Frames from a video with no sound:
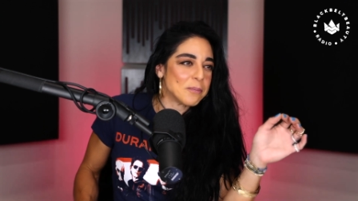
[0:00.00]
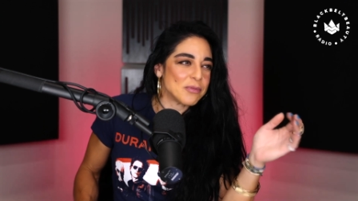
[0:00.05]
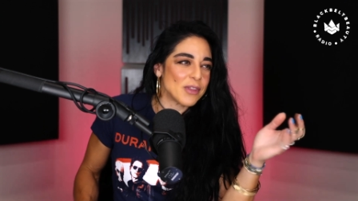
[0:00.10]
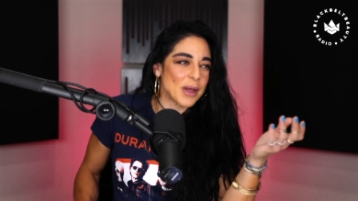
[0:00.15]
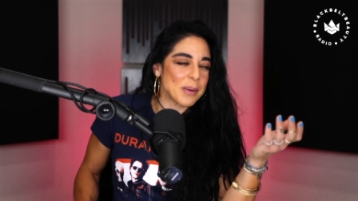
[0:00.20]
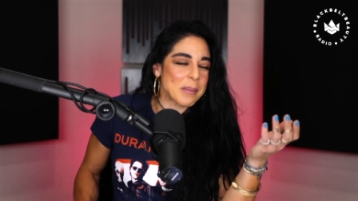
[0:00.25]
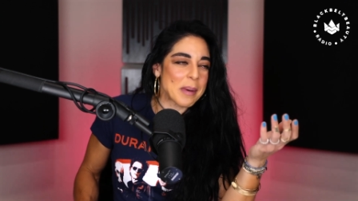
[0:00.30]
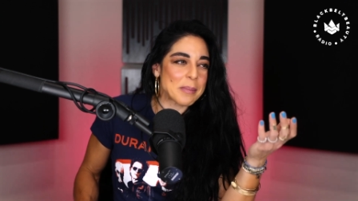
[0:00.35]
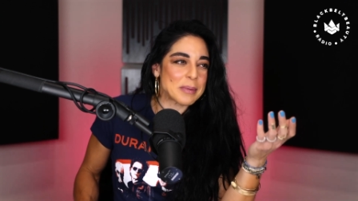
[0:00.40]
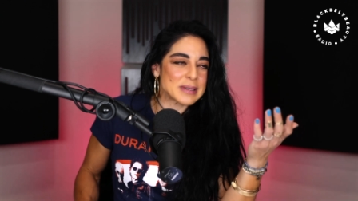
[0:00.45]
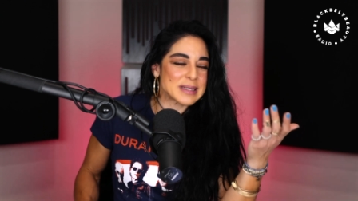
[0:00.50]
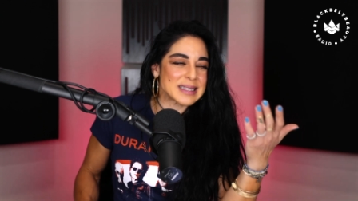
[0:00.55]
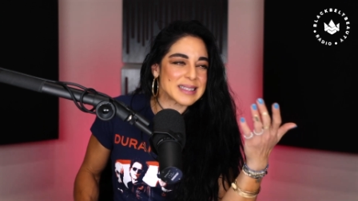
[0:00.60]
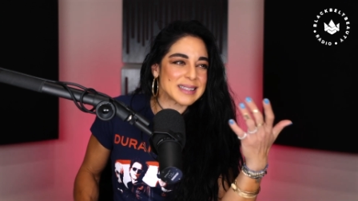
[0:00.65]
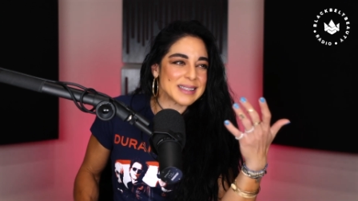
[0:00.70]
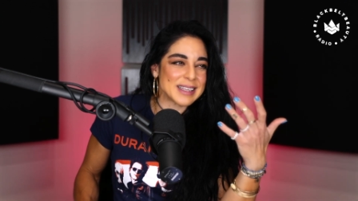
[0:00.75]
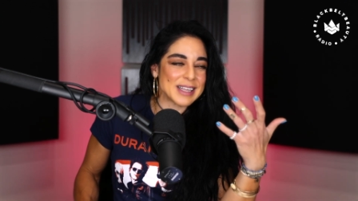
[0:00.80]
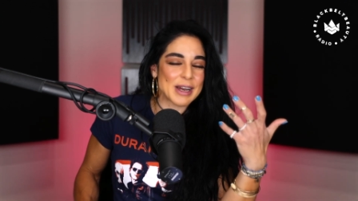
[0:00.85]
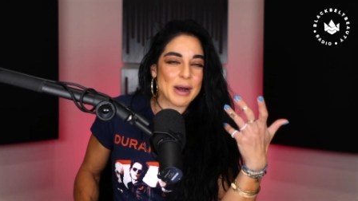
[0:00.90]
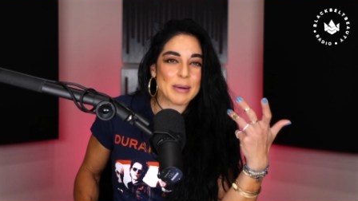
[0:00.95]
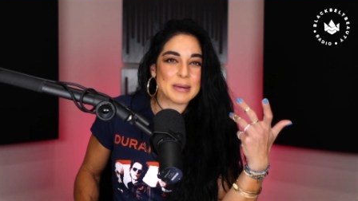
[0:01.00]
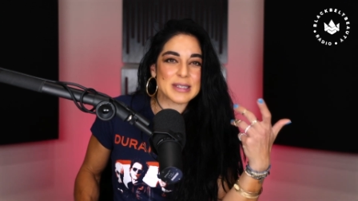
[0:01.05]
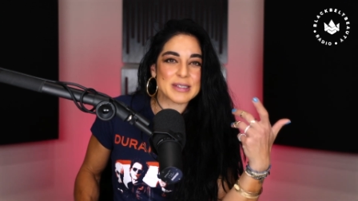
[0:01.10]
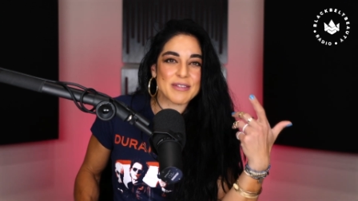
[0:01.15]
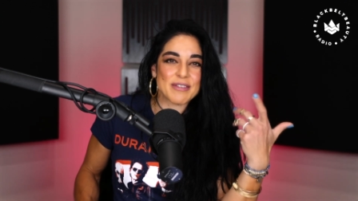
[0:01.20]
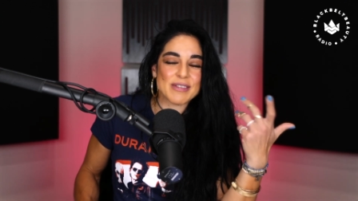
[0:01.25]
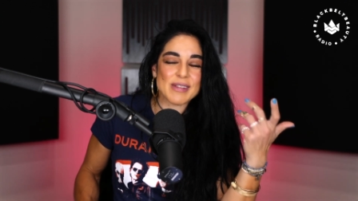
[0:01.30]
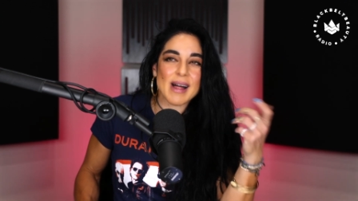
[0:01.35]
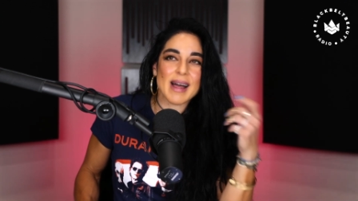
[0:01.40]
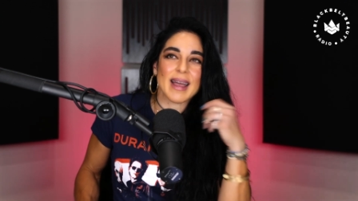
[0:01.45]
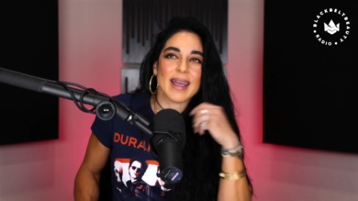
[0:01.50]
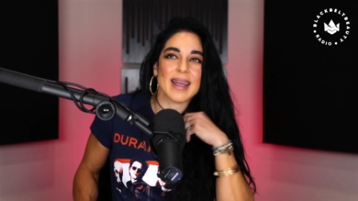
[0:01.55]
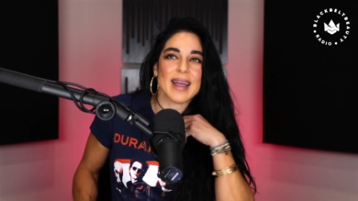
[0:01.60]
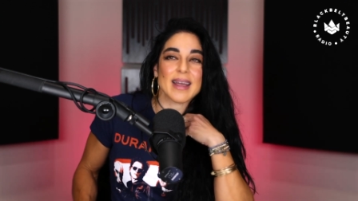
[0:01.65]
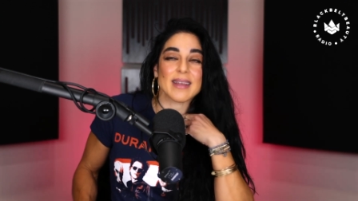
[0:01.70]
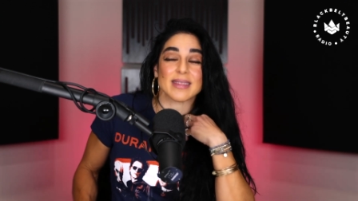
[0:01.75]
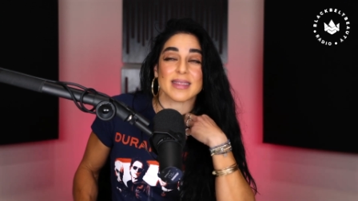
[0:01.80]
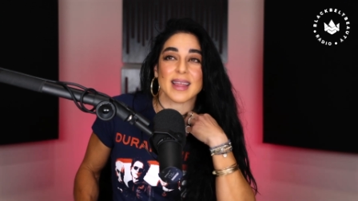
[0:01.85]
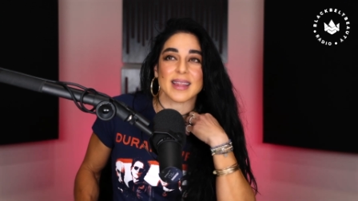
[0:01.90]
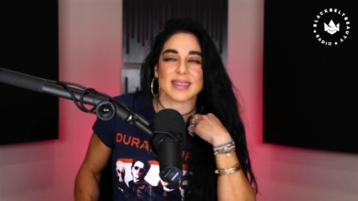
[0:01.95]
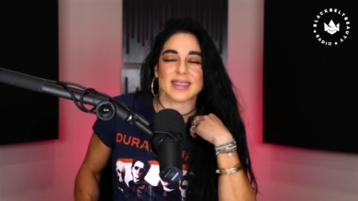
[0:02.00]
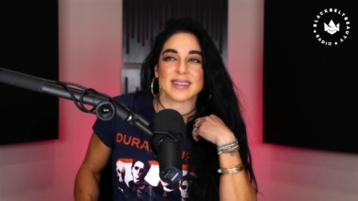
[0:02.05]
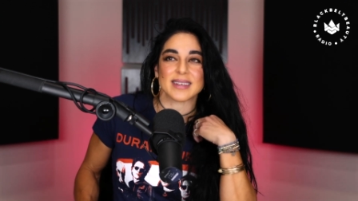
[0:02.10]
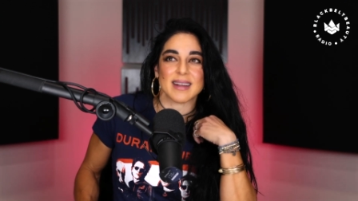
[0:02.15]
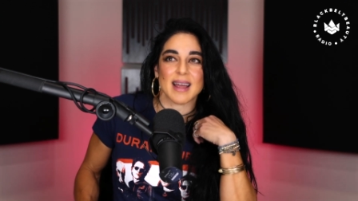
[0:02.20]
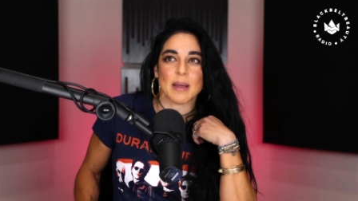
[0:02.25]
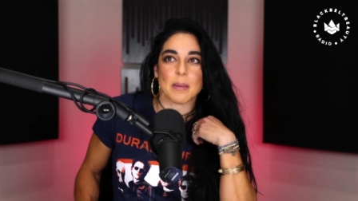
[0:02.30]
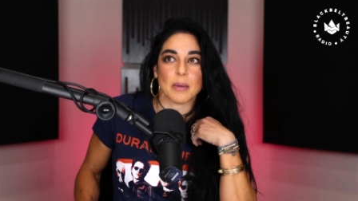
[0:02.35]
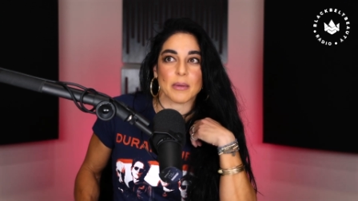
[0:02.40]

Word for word: I remember, you know, I was flying at the time.